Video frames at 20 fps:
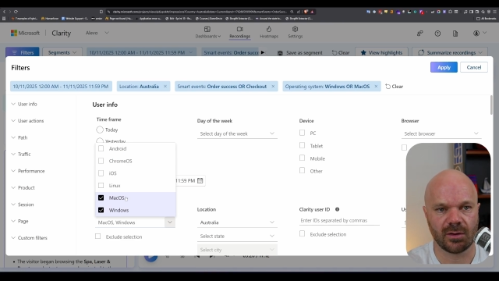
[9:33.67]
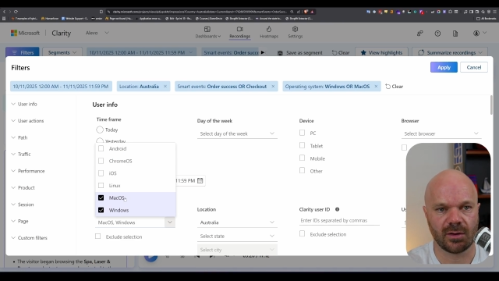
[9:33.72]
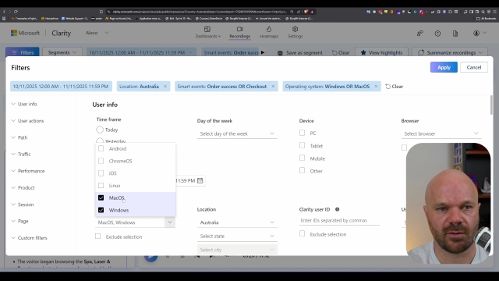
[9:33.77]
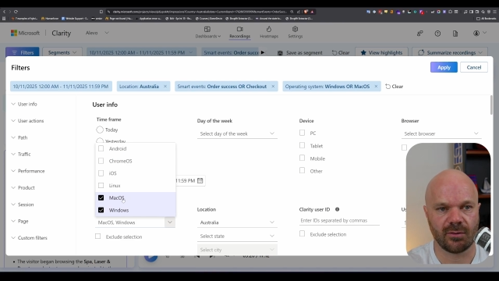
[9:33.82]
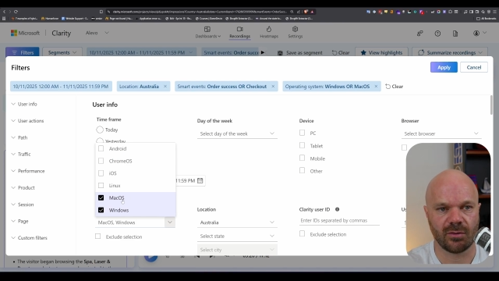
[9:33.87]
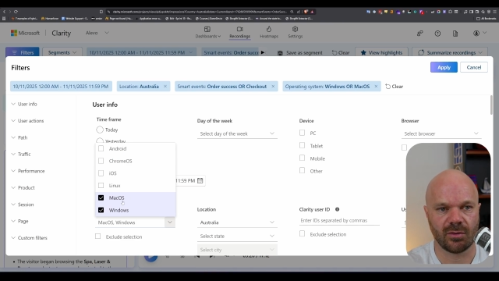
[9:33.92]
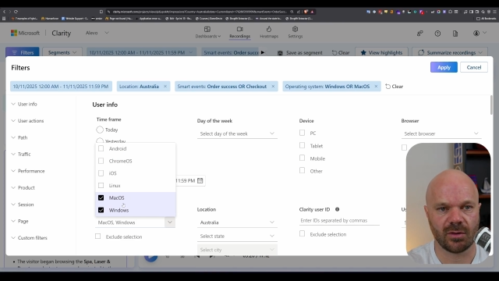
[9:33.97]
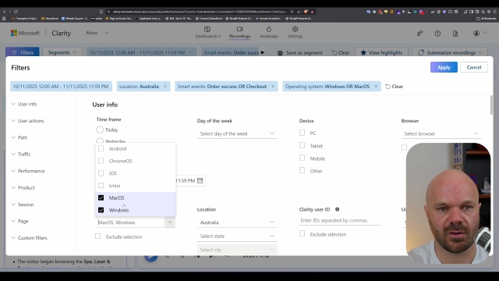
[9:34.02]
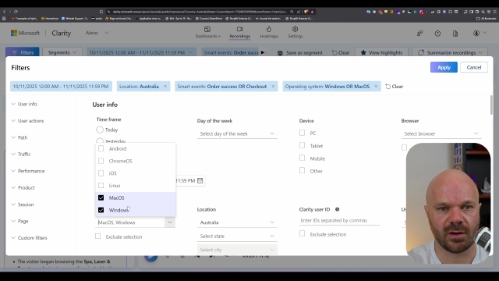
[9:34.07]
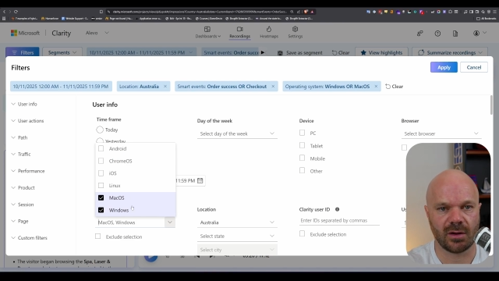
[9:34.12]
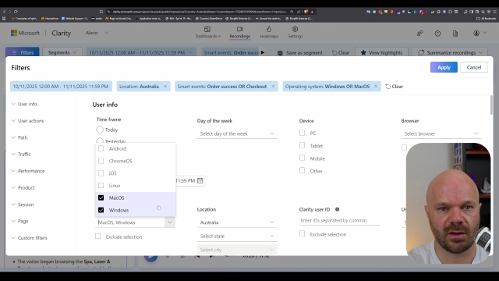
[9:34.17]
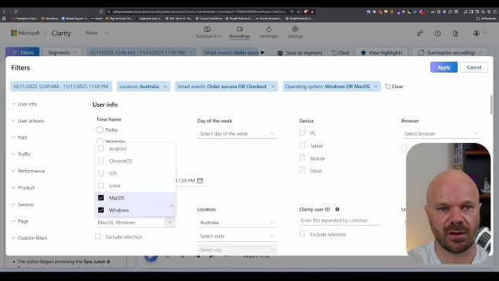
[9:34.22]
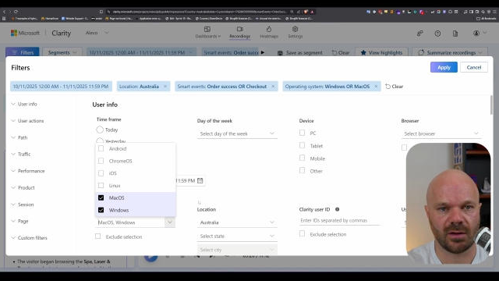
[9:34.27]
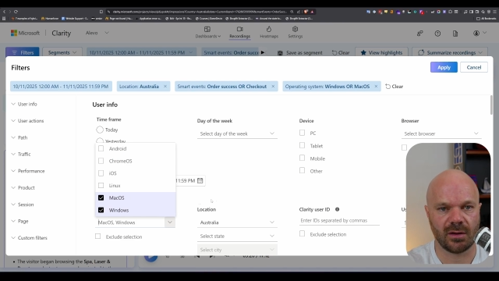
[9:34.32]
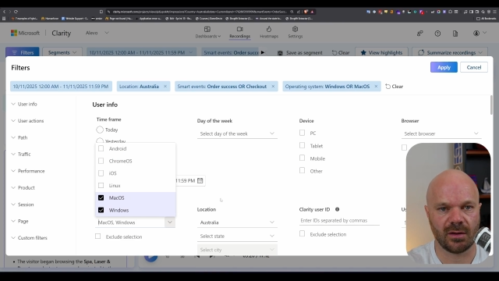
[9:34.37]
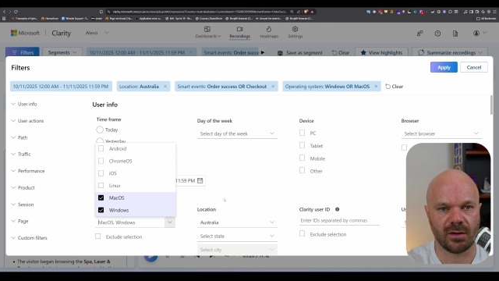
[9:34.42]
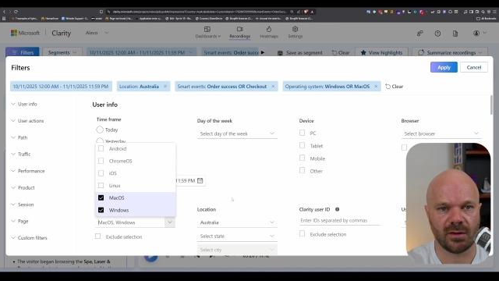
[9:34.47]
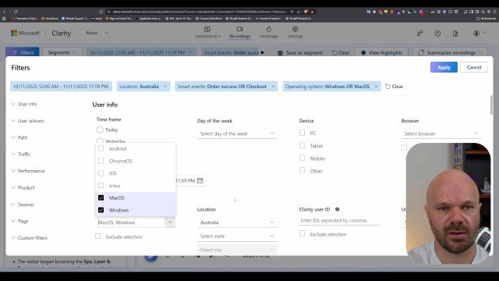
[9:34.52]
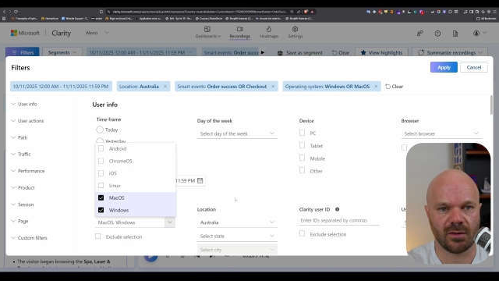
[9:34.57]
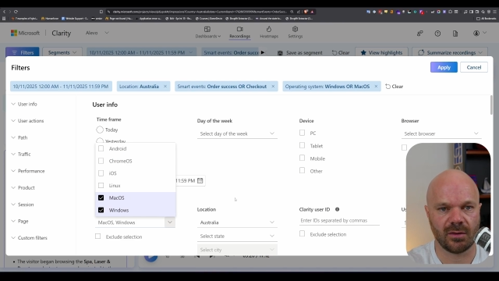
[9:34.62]
given that he
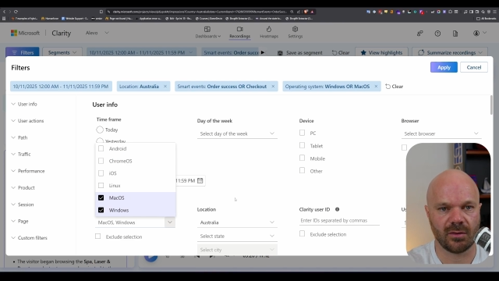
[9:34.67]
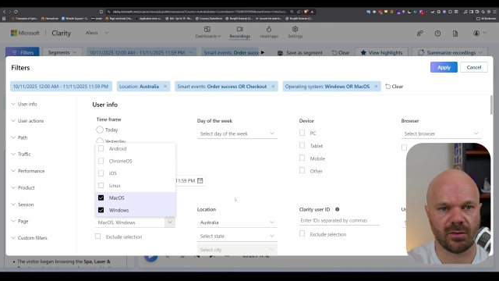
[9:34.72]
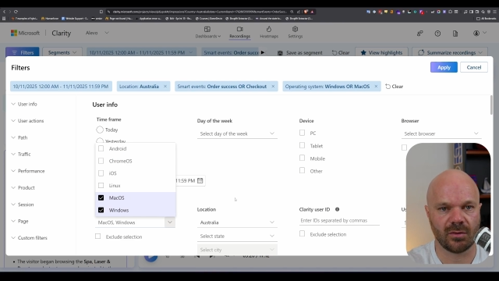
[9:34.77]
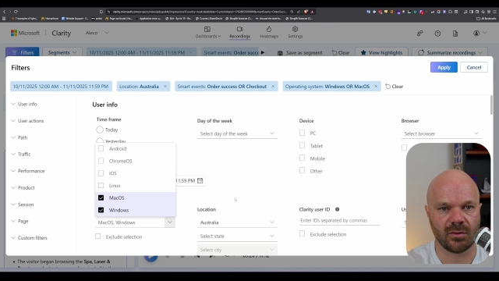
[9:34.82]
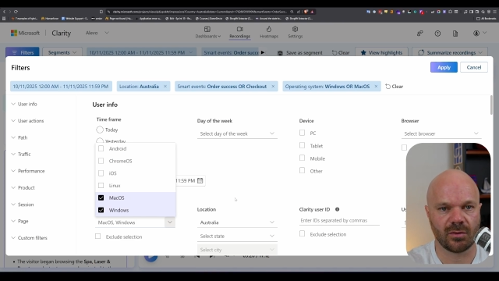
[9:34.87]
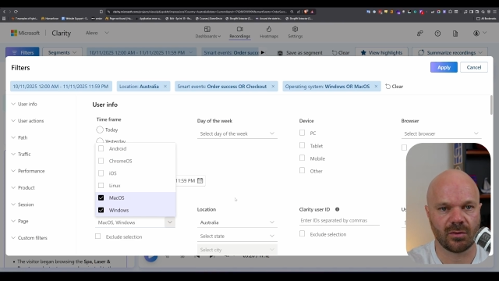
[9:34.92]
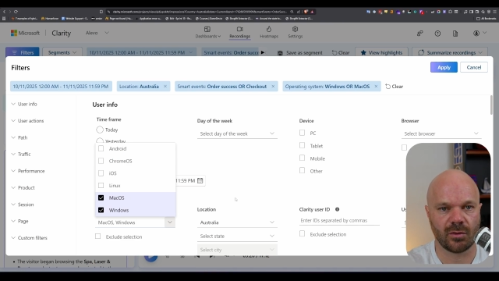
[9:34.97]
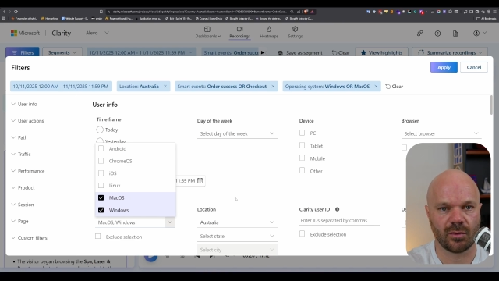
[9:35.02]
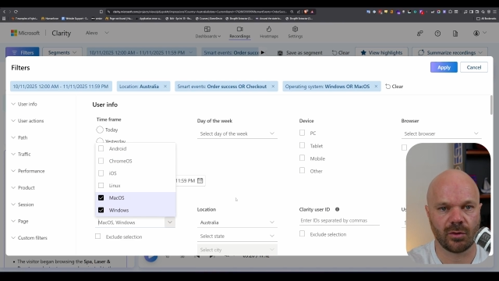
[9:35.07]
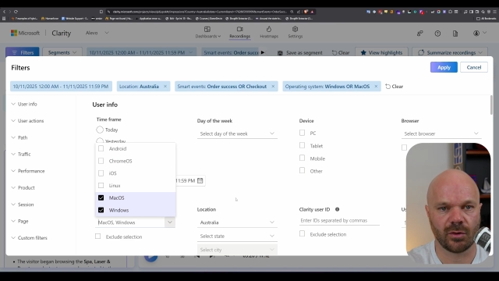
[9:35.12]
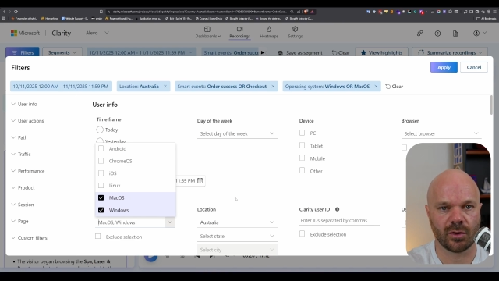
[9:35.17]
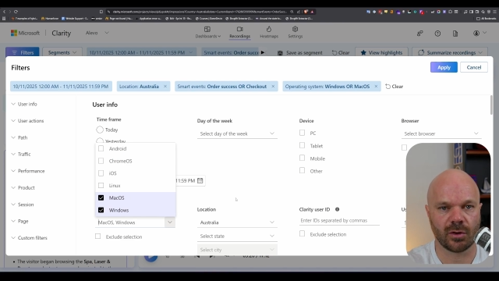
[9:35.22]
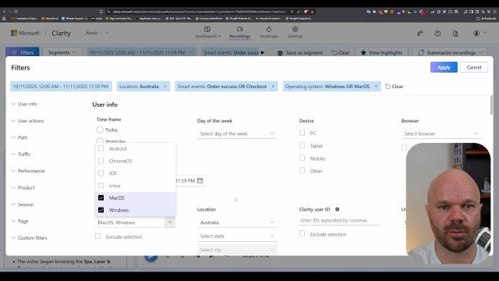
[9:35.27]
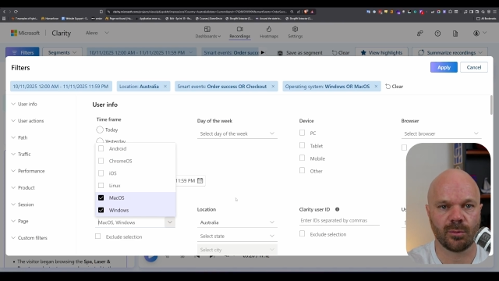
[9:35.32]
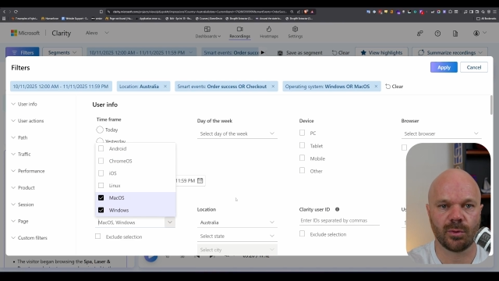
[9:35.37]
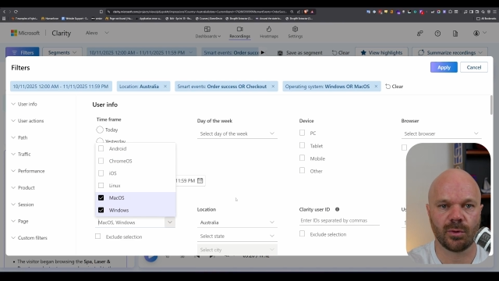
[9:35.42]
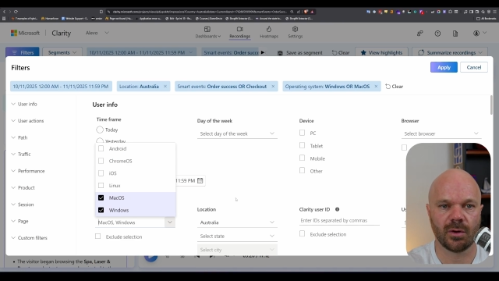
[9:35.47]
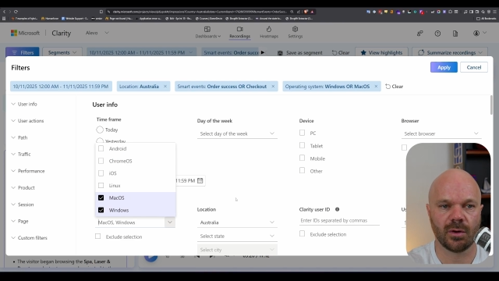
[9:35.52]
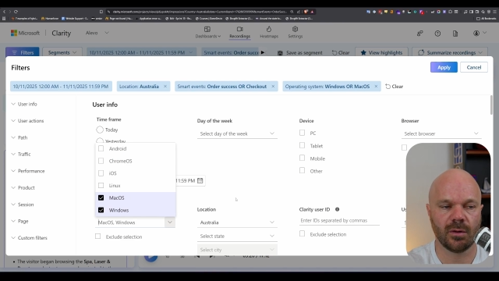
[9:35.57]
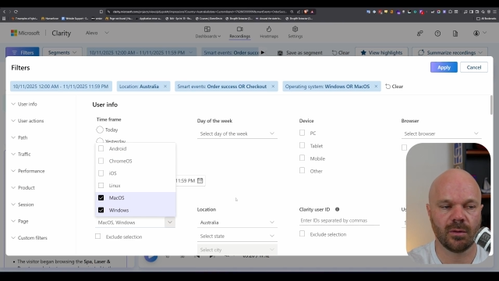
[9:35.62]
is on a
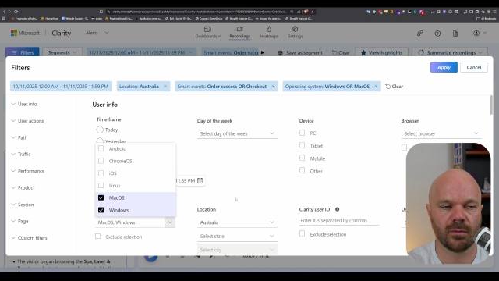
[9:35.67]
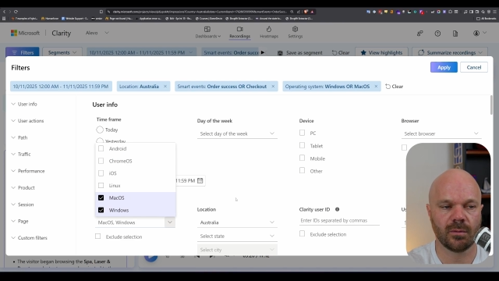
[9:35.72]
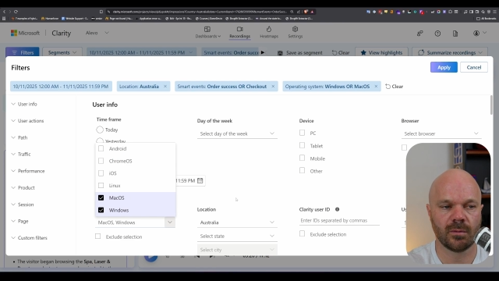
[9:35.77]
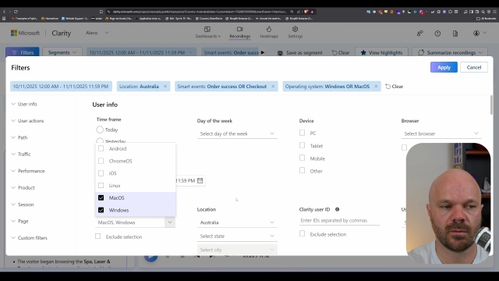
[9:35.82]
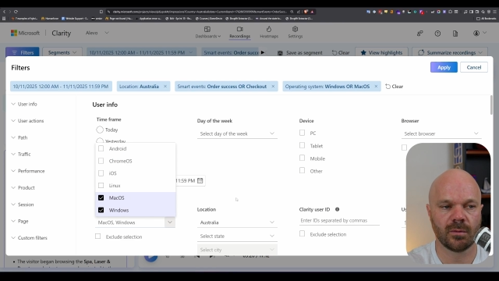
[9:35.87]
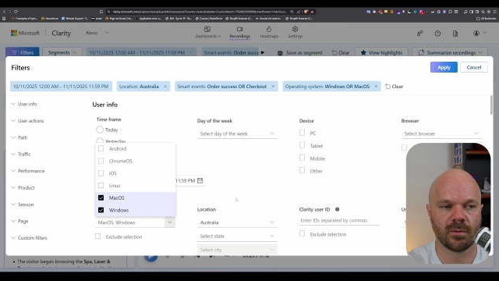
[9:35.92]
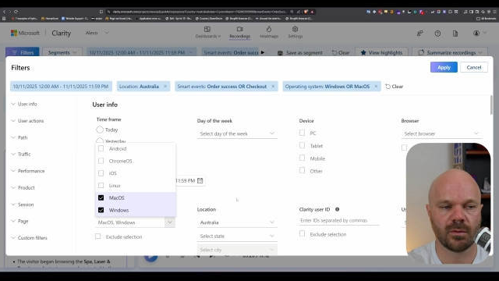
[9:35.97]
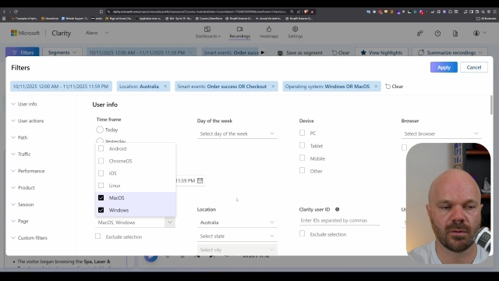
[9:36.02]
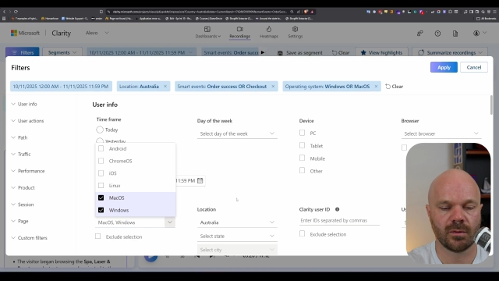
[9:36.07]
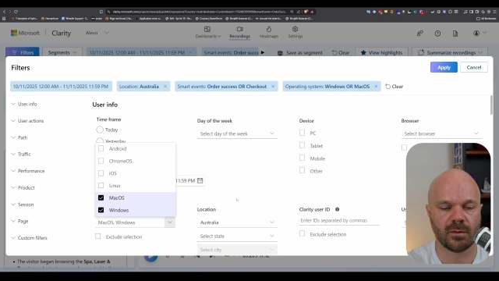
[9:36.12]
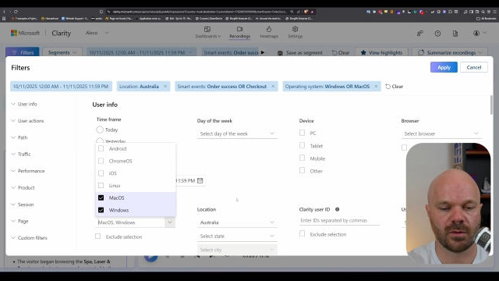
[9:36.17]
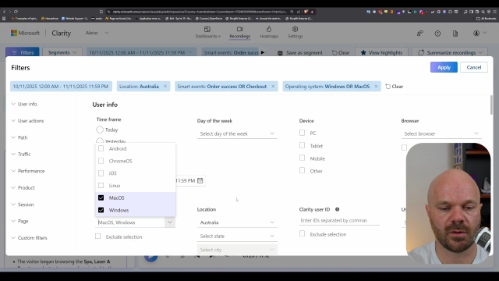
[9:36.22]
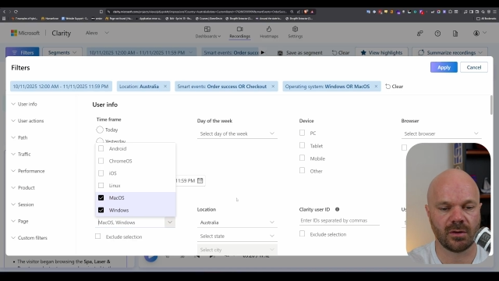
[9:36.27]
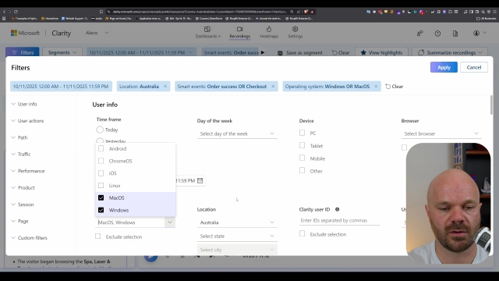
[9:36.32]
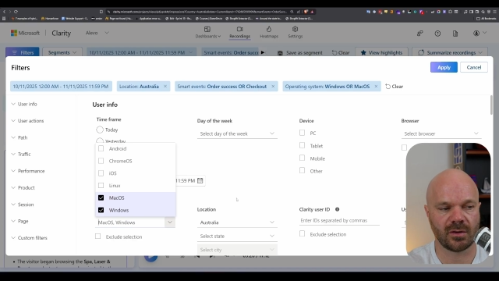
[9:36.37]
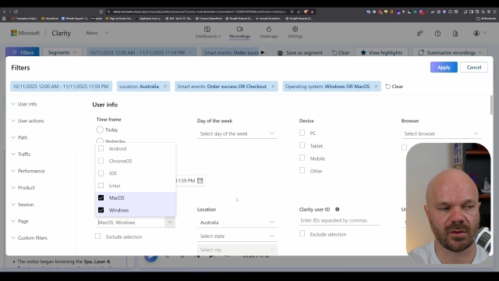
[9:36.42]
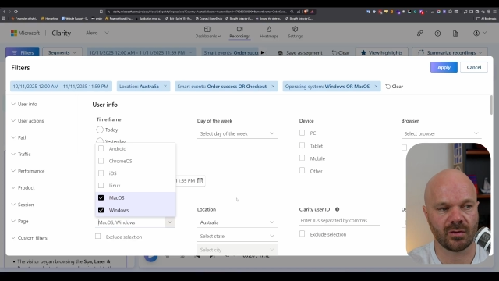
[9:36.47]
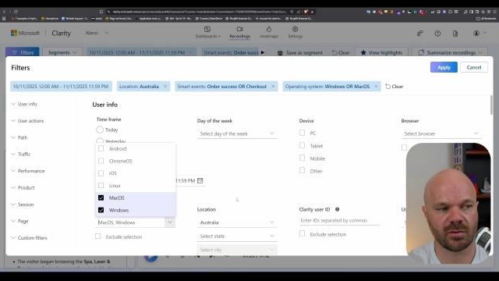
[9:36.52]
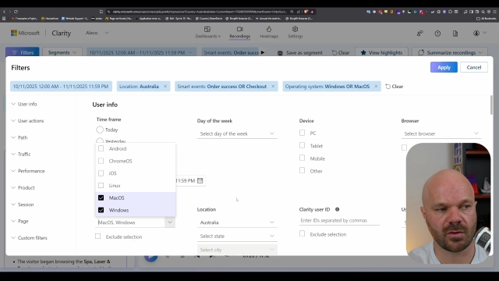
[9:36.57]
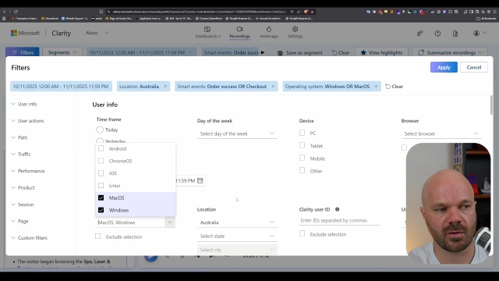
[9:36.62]
computer, on a
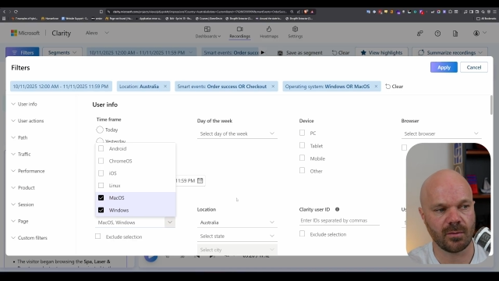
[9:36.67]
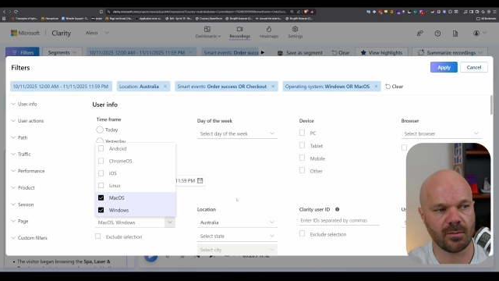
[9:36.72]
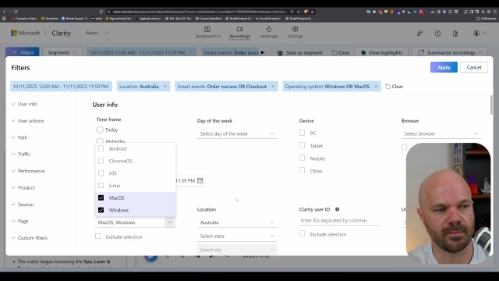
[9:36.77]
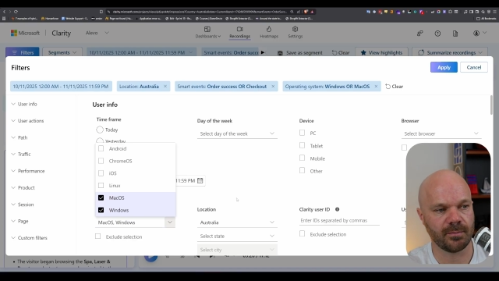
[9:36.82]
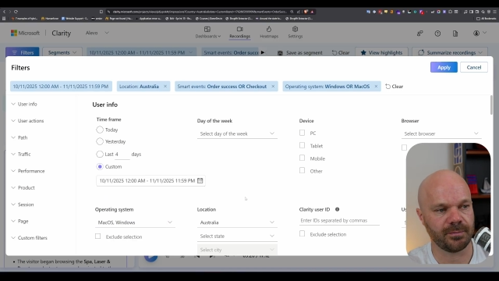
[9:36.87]
desktop.